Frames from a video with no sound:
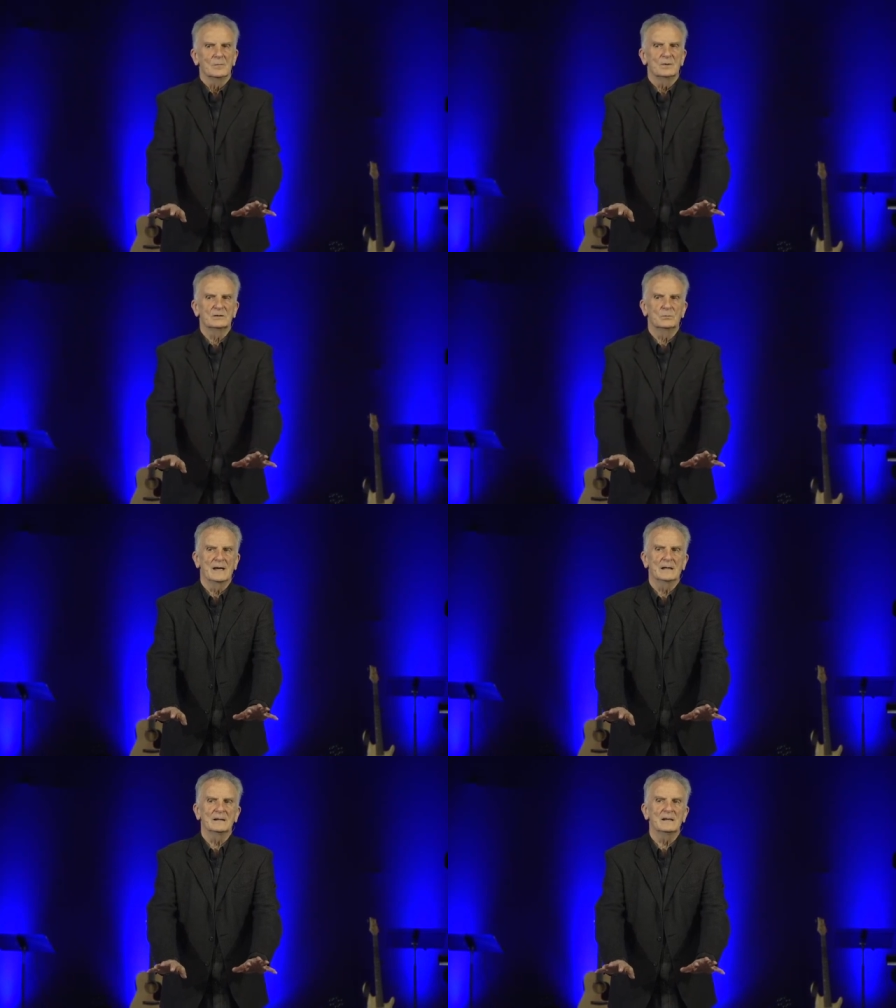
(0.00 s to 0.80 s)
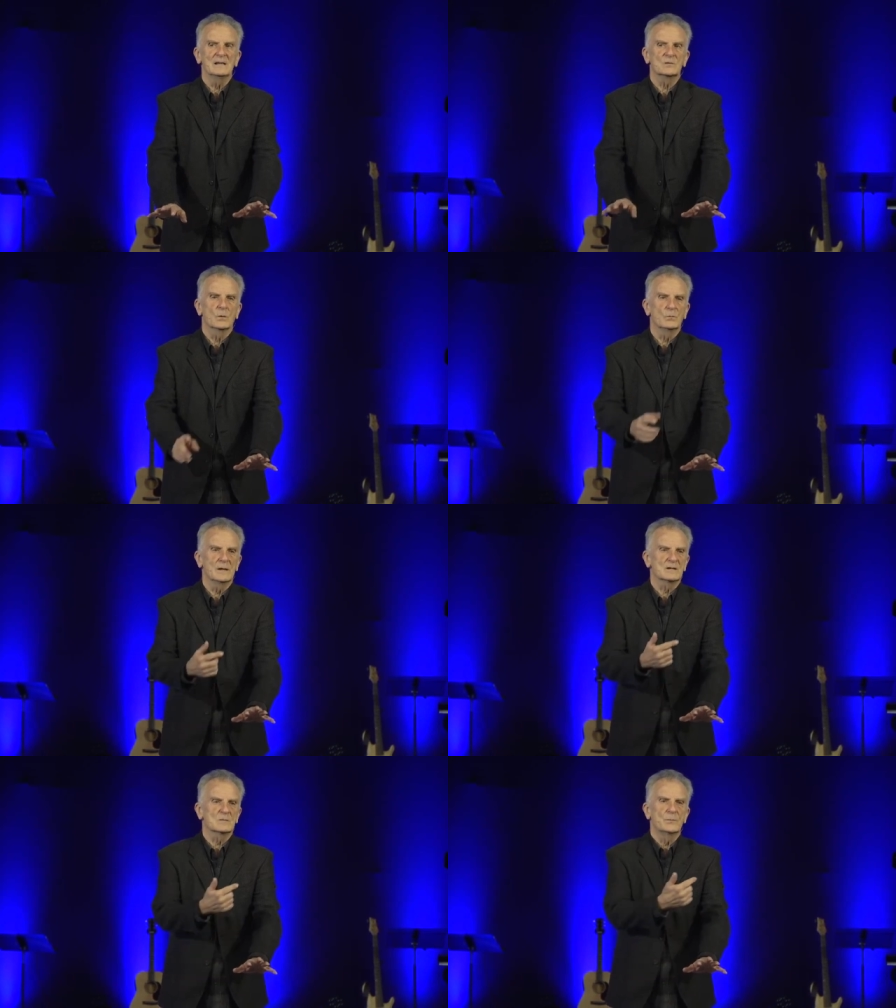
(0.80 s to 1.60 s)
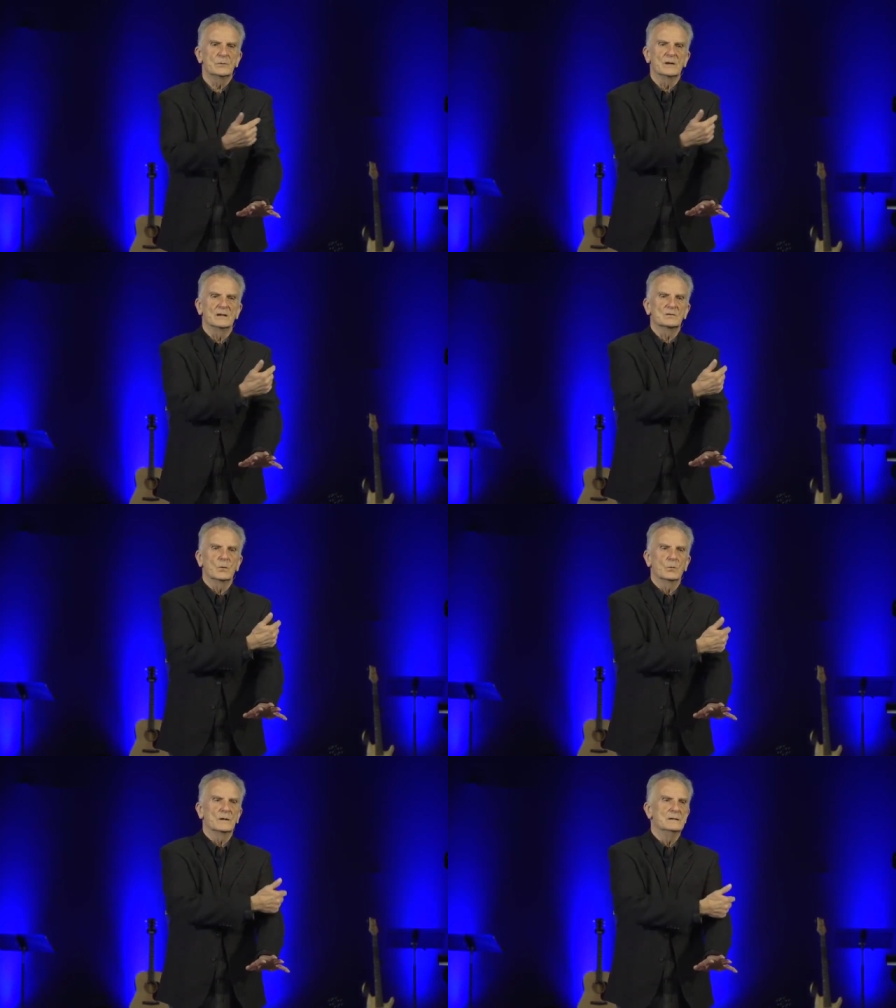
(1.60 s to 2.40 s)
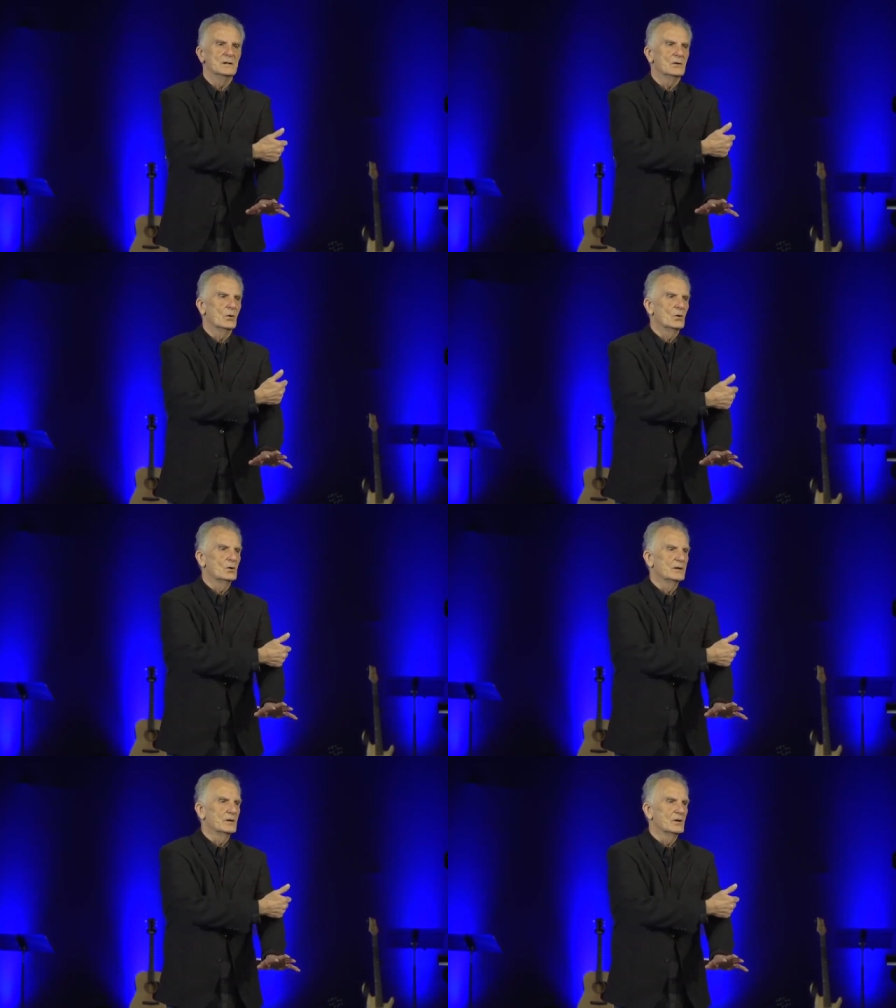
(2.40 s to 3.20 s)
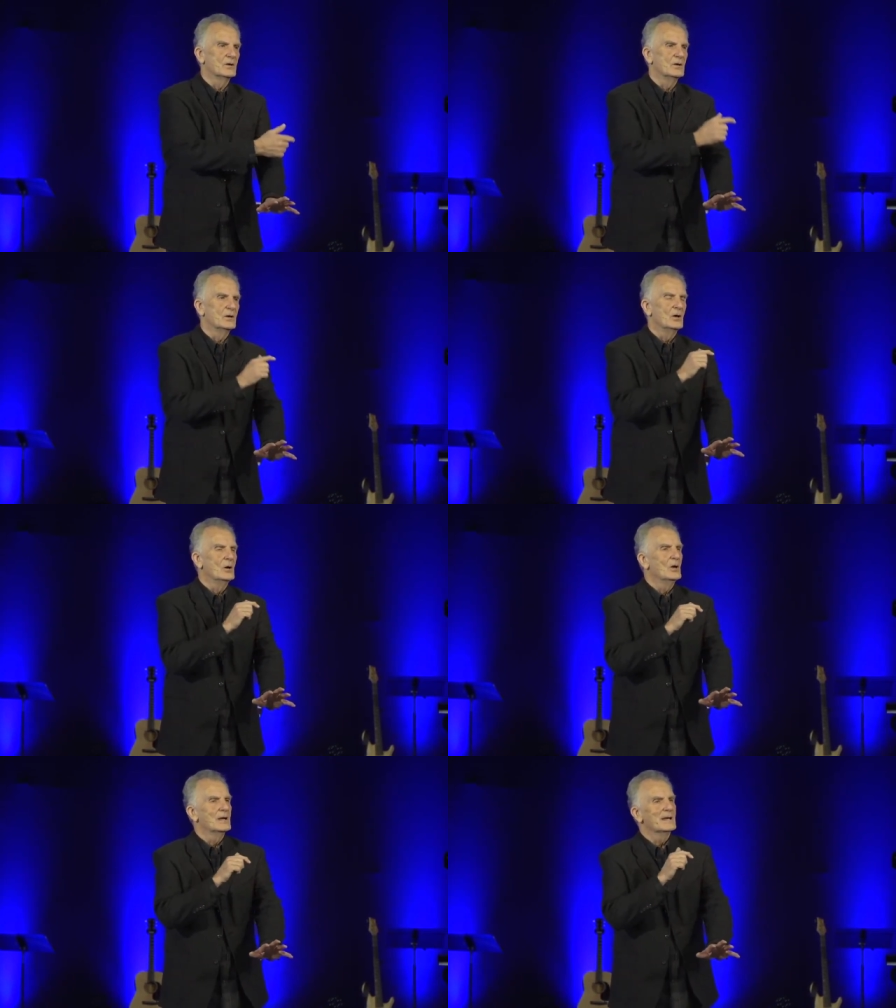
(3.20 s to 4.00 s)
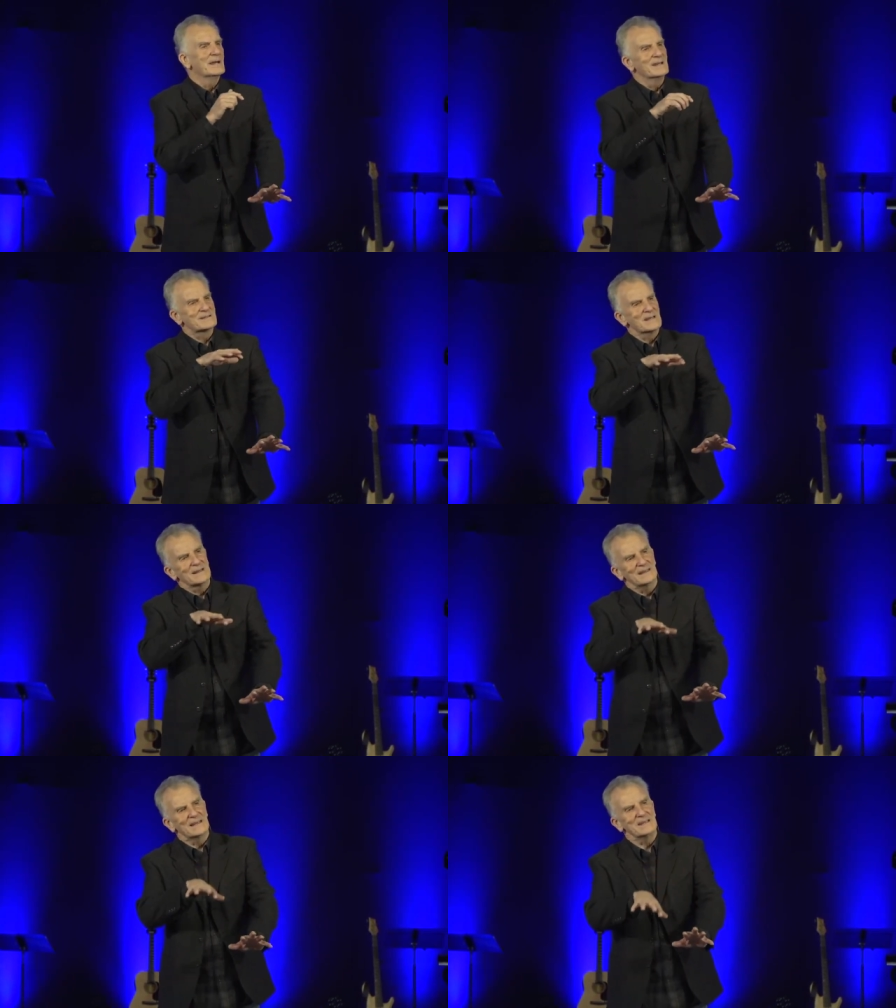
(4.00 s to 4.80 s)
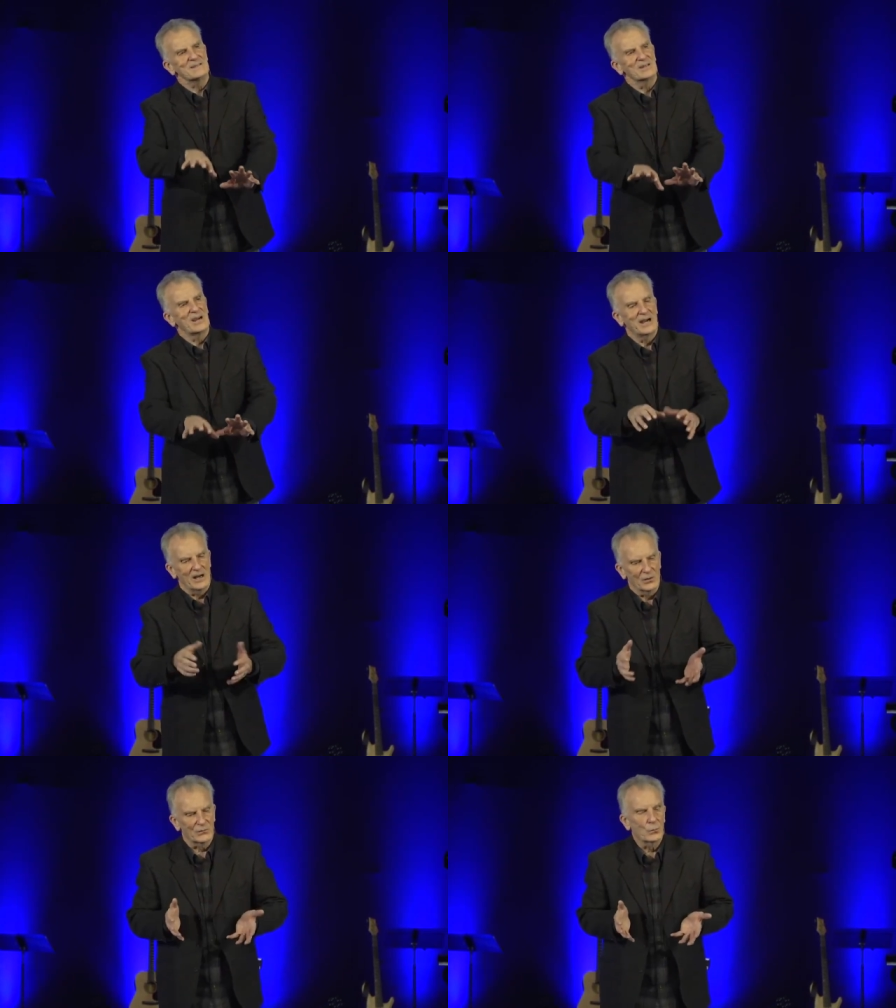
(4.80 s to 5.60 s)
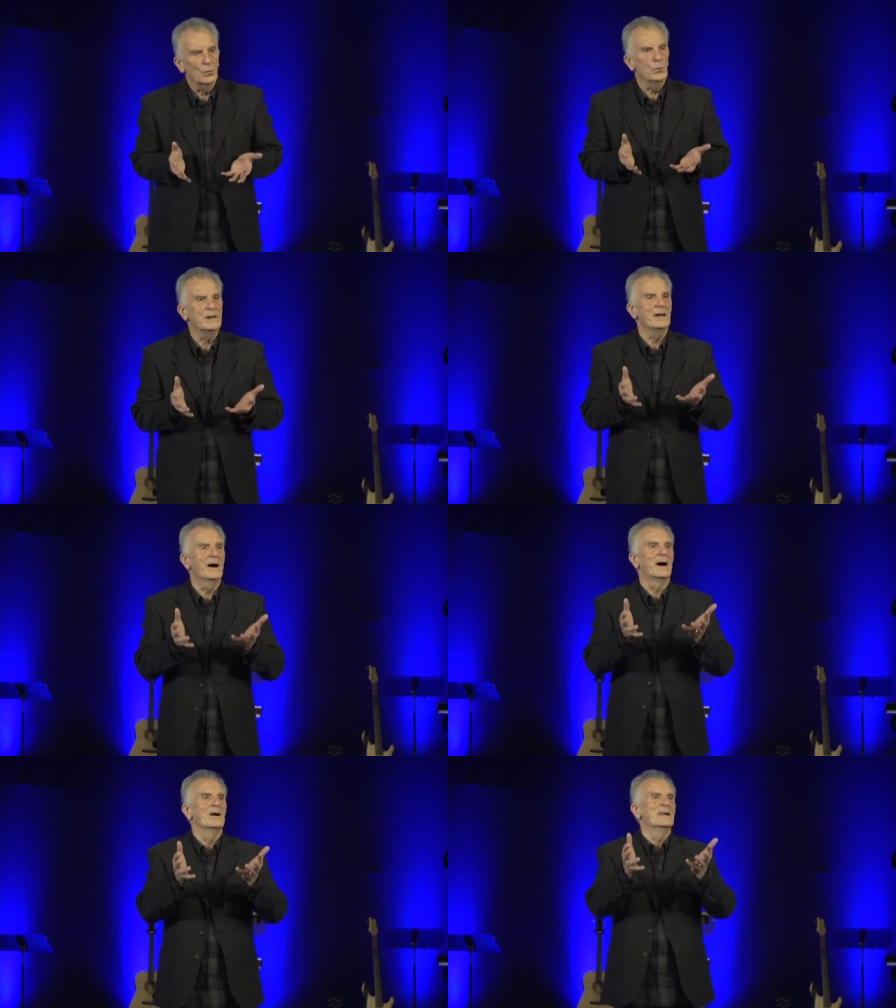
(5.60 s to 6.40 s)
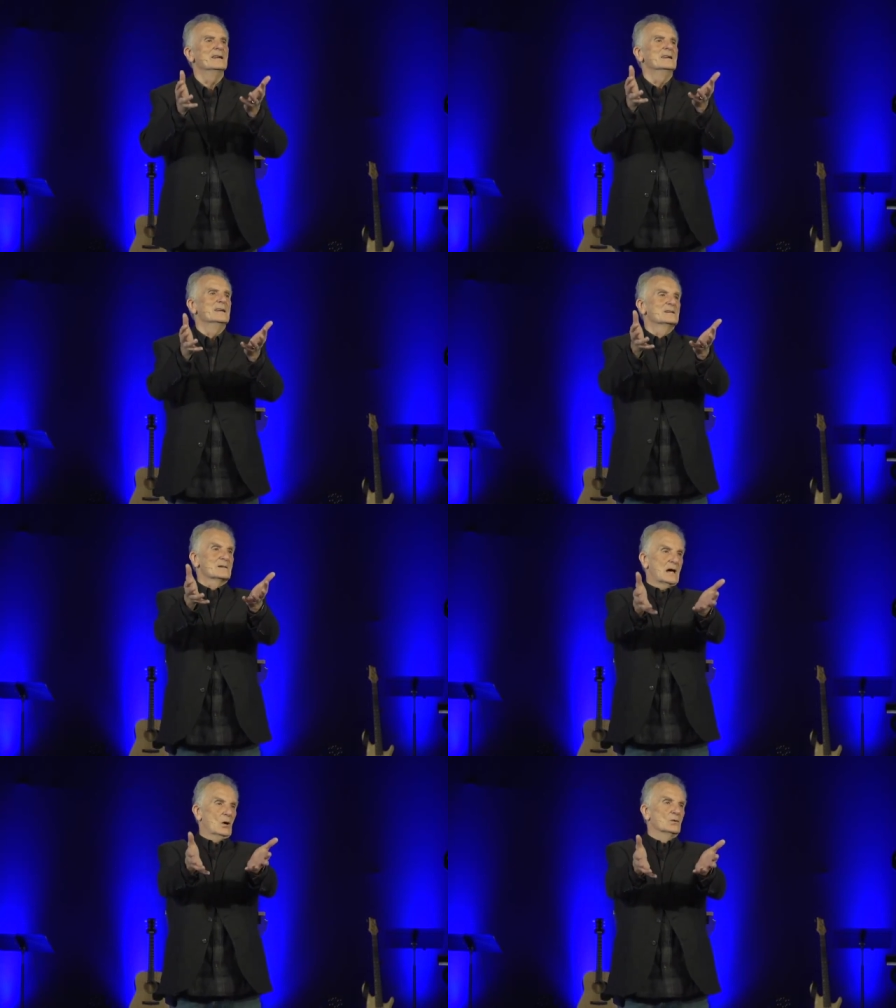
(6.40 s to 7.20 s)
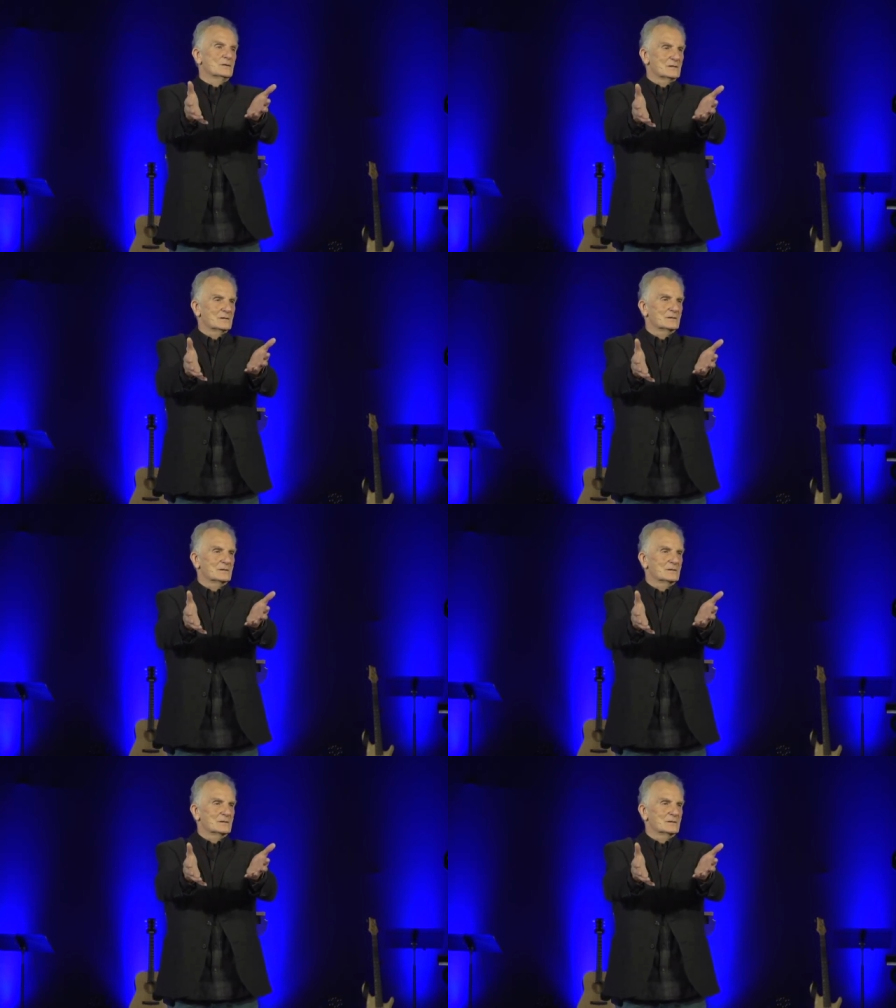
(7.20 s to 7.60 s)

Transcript: But the reality is, when we experience what we did earlier, it's not that He's in our house, we are in His house.